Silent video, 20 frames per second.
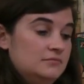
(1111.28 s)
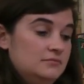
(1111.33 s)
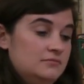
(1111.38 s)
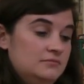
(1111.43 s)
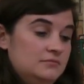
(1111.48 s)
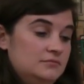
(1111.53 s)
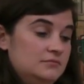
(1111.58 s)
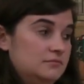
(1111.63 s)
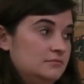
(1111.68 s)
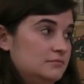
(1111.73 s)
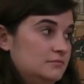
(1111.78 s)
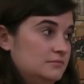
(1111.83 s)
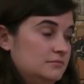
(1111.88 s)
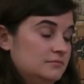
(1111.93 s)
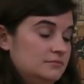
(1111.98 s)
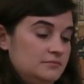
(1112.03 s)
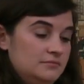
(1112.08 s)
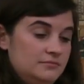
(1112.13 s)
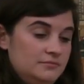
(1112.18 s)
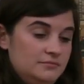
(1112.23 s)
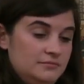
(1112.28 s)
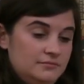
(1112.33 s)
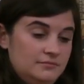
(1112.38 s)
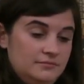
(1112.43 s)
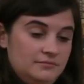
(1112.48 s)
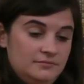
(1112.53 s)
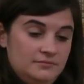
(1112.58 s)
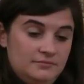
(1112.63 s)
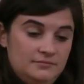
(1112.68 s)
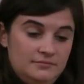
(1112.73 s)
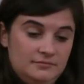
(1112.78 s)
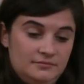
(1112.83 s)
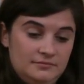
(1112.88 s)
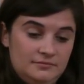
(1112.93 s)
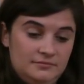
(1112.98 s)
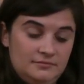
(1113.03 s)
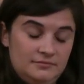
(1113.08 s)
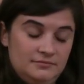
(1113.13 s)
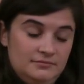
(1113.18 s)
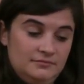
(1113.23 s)

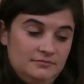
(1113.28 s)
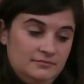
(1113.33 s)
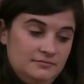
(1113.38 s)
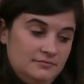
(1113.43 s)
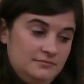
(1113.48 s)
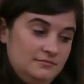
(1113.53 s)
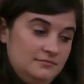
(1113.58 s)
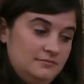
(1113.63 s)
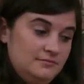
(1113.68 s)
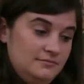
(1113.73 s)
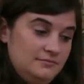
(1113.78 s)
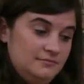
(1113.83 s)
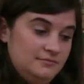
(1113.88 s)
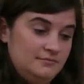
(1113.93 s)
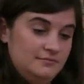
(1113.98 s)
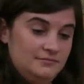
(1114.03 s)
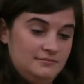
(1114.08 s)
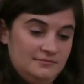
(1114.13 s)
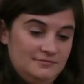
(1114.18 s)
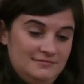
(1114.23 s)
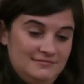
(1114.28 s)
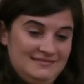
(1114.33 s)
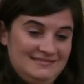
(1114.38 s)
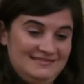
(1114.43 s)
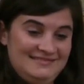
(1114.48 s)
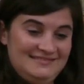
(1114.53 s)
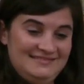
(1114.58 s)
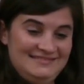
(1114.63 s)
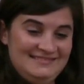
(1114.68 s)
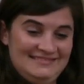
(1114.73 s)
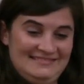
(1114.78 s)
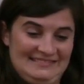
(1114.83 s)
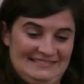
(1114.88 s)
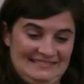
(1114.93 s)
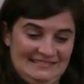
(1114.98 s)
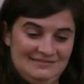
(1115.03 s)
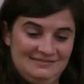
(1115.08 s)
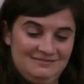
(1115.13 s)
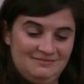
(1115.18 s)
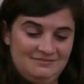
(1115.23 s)

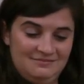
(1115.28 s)
(not speaking)